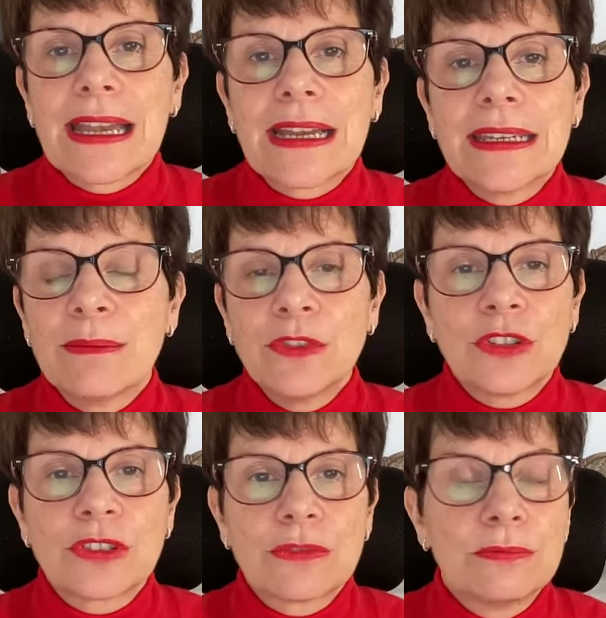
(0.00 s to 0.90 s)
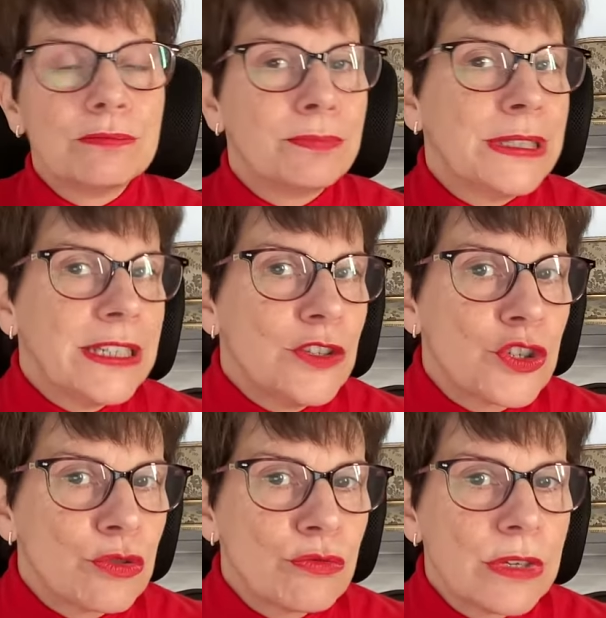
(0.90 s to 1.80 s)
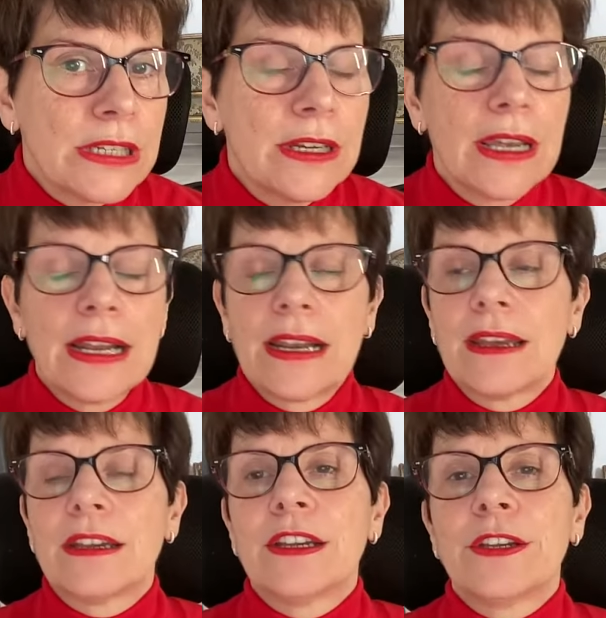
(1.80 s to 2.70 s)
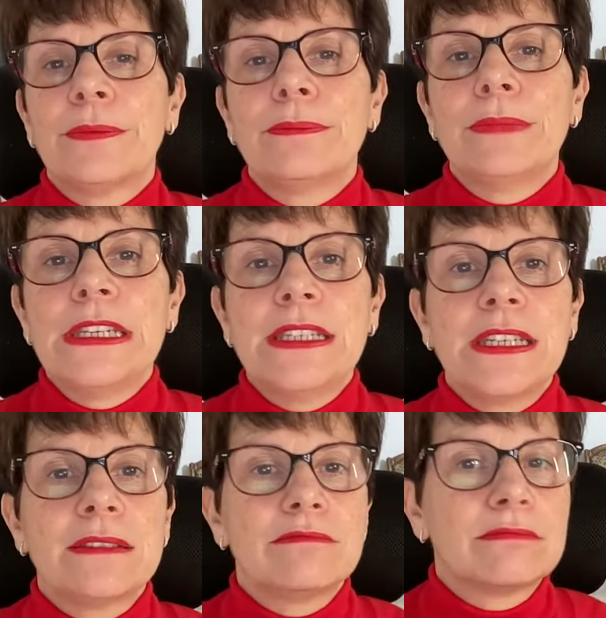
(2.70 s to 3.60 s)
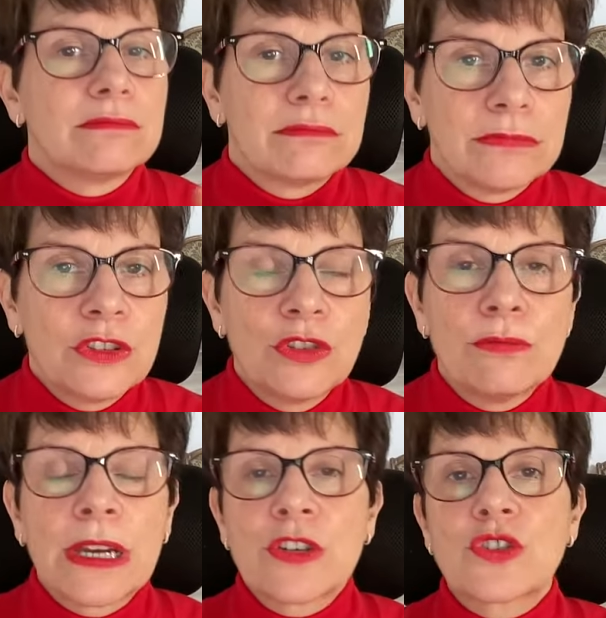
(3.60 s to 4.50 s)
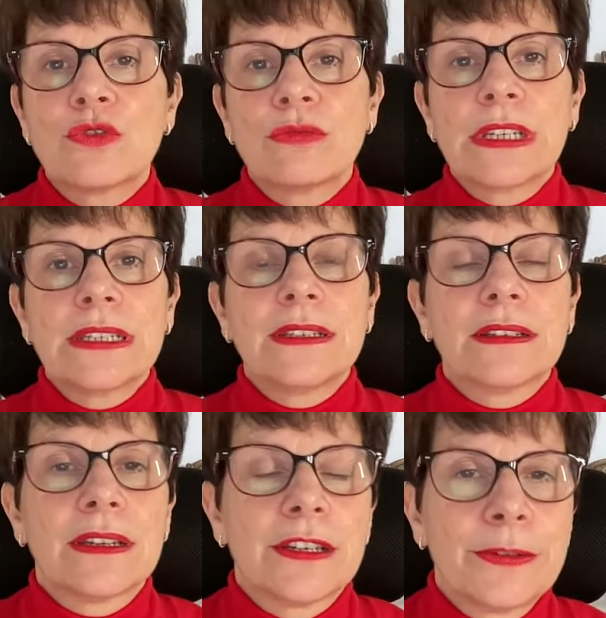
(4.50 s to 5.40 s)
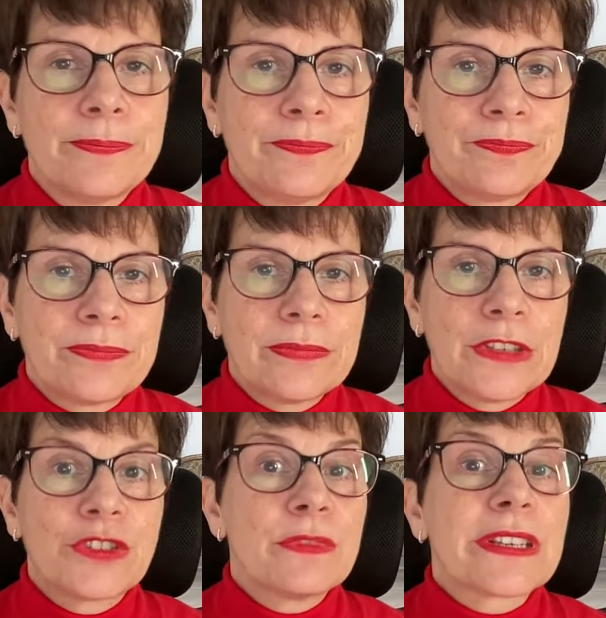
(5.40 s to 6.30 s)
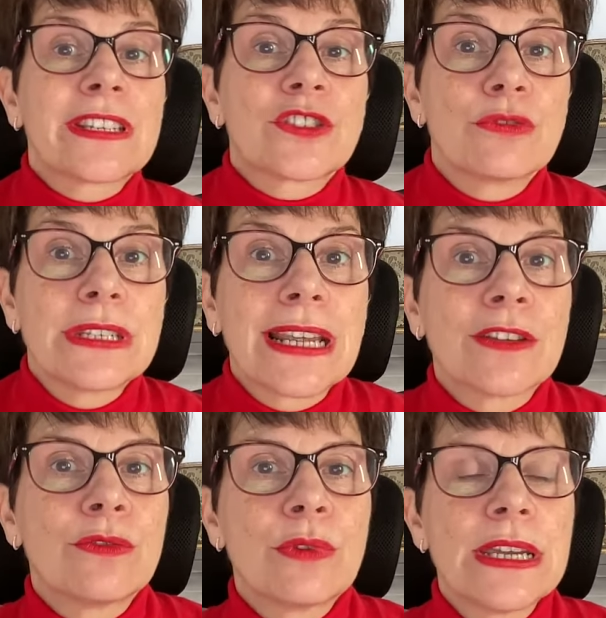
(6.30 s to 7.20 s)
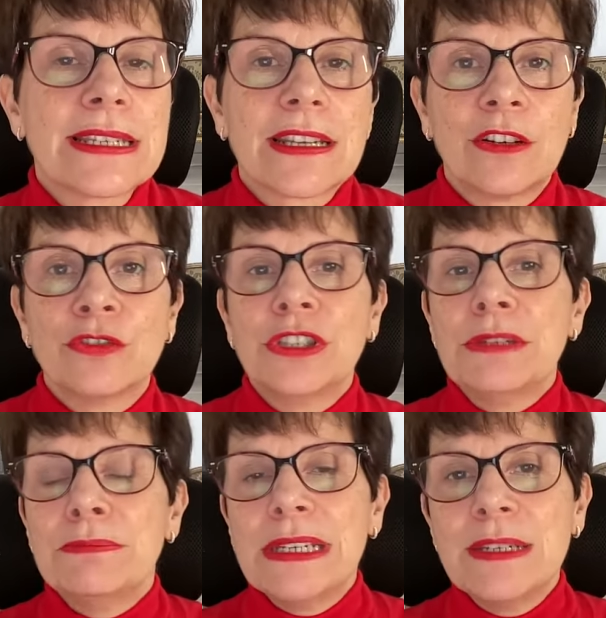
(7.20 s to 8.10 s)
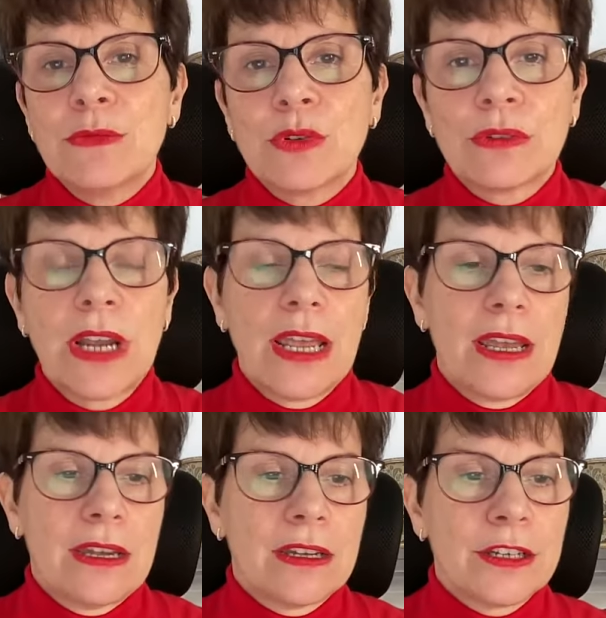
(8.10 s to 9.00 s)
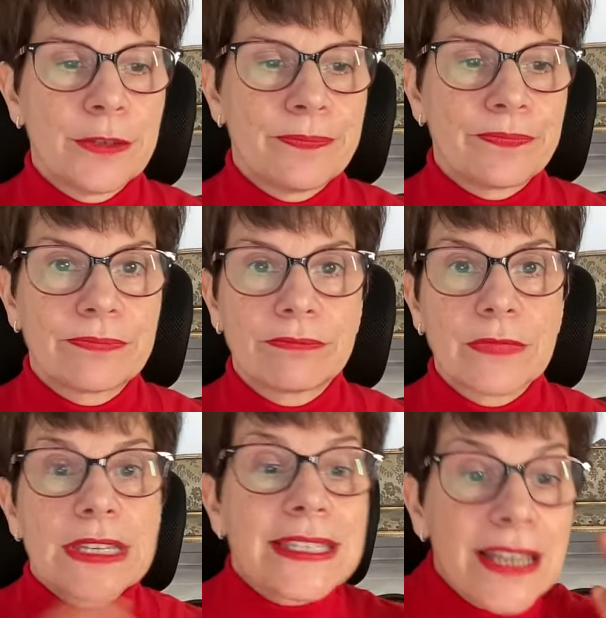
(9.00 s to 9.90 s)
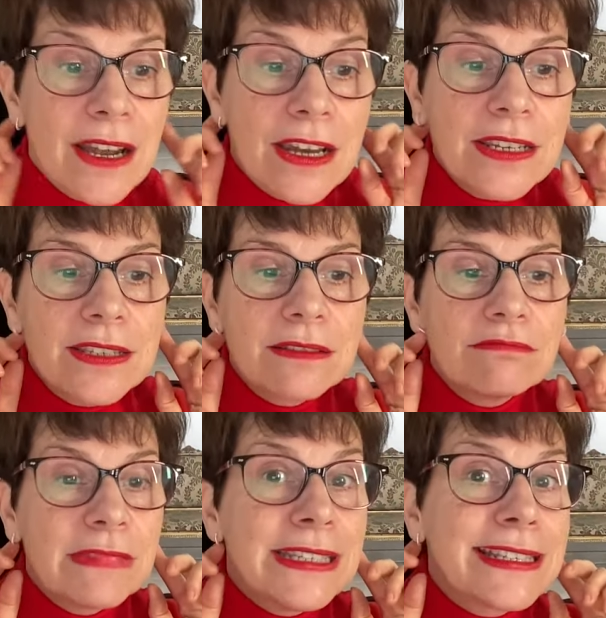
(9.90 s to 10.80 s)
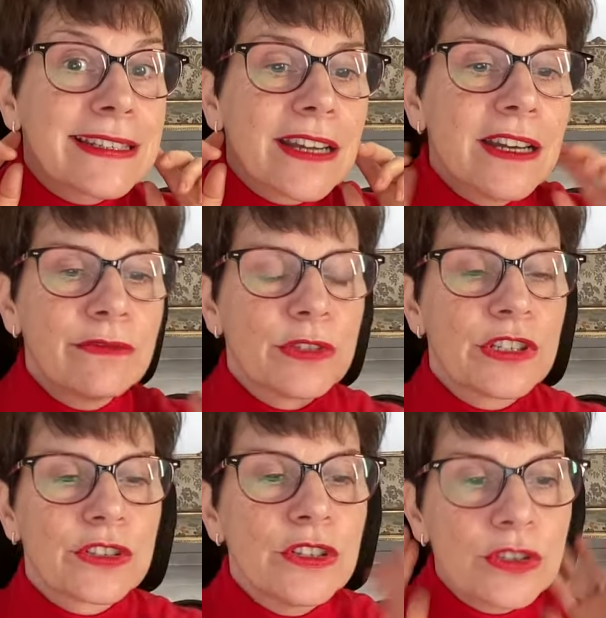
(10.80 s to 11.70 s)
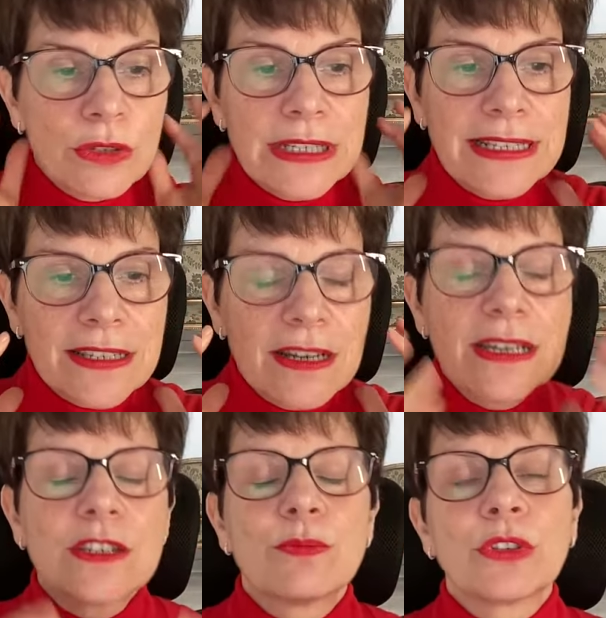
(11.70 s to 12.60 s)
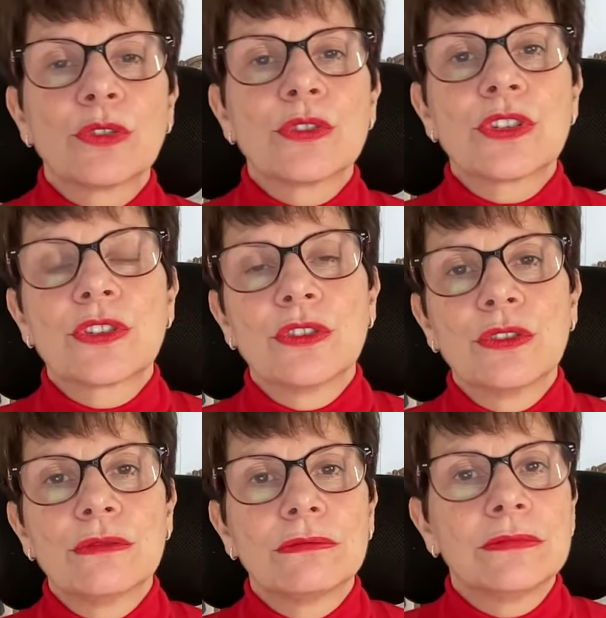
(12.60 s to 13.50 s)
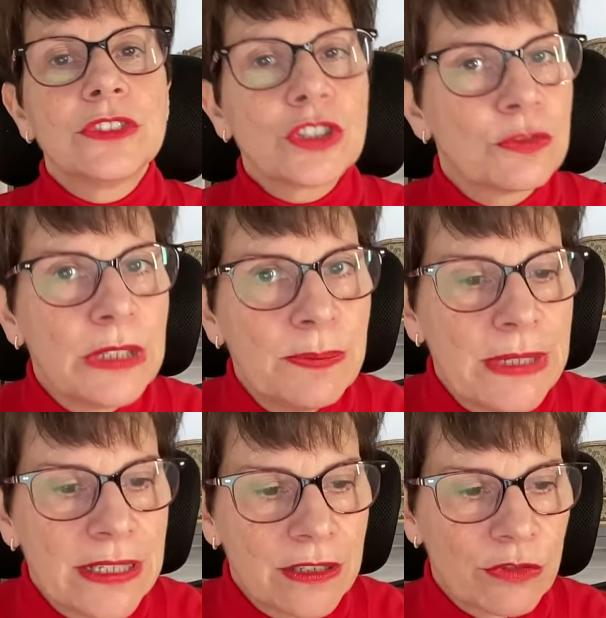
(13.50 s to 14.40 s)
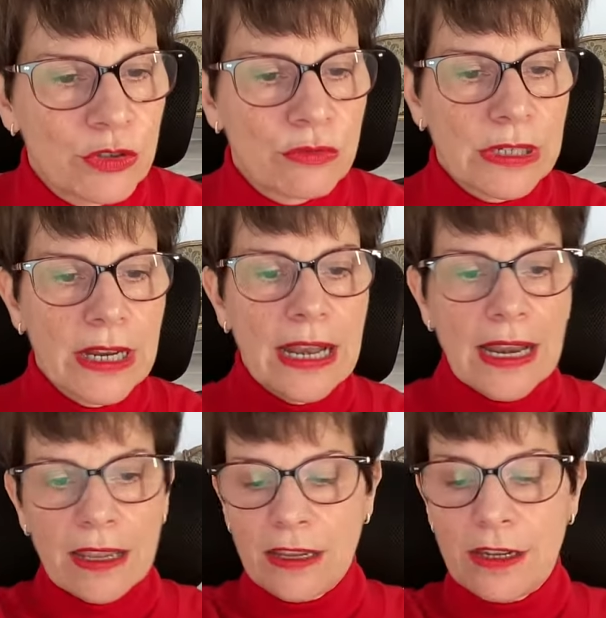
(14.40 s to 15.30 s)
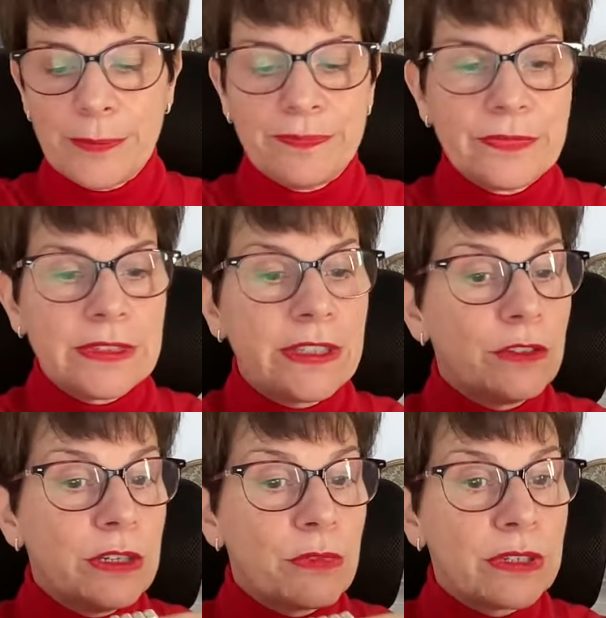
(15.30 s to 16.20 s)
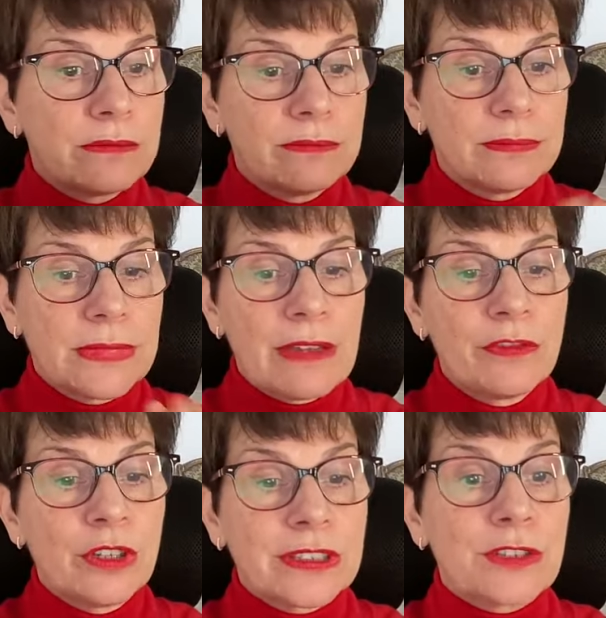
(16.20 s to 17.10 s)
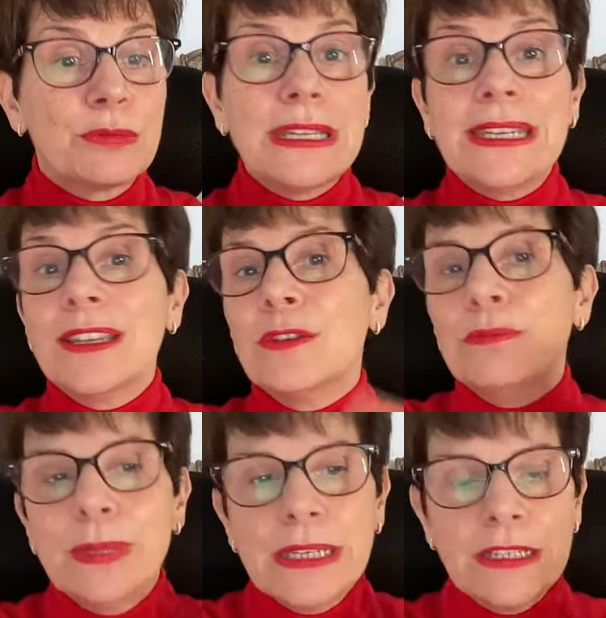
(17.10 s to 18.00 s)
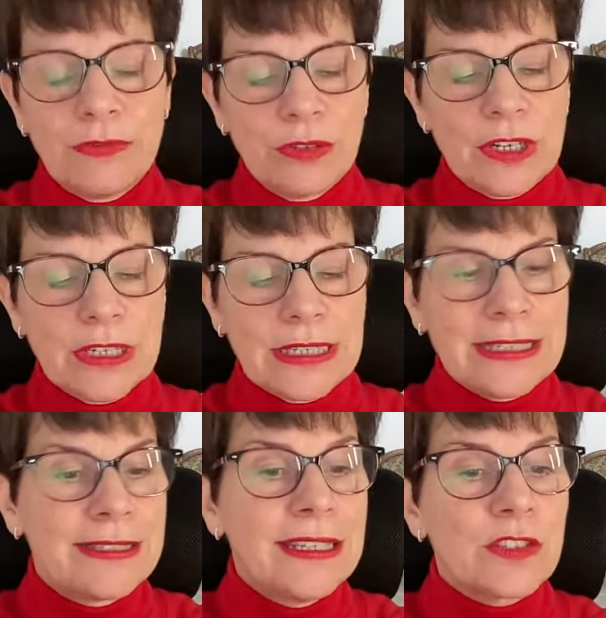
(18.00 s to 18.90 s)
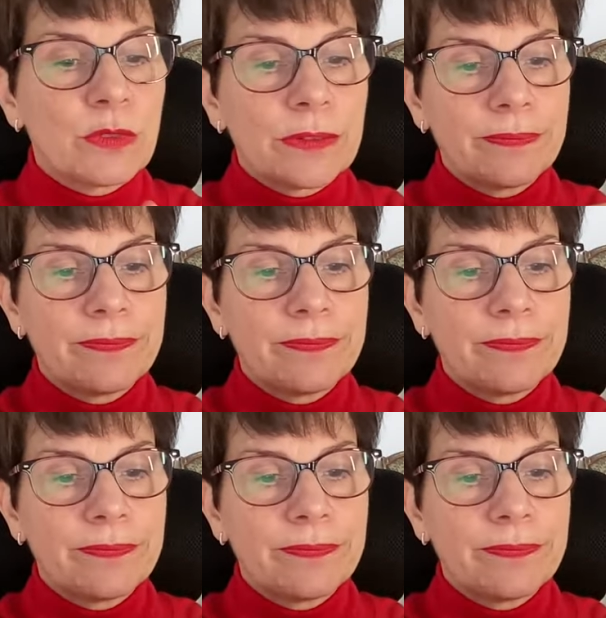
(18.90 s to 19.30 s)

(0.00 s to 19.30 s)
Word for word: I am not big in jewelry, um, meaning, you know, my jewelry um, in terms of accessories are always on the minimal um, size in style, for instance, or in size, but also not many pieces of jewelry. Um, the only one I've got that really big, if you like, is this one.